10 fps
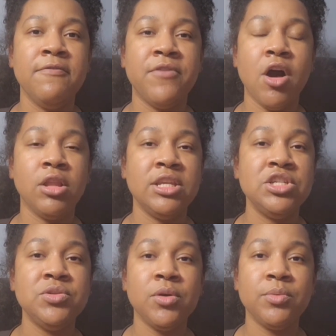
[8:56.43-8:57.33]
fall
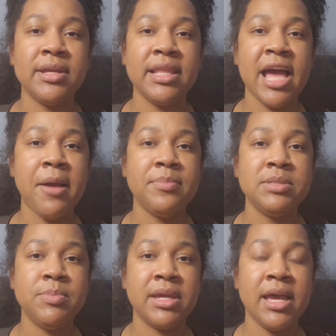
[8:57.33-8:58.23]
into a
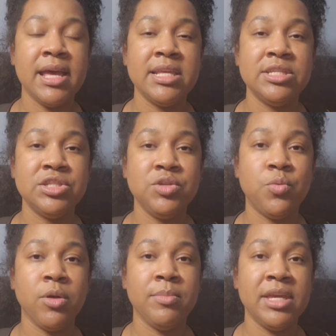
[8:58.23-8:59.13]
relapse because you
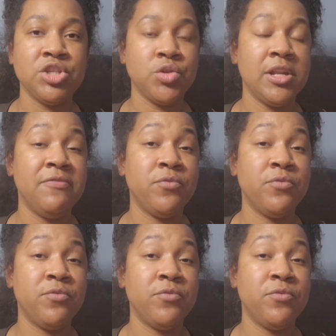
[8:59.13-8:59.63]
weren't being treated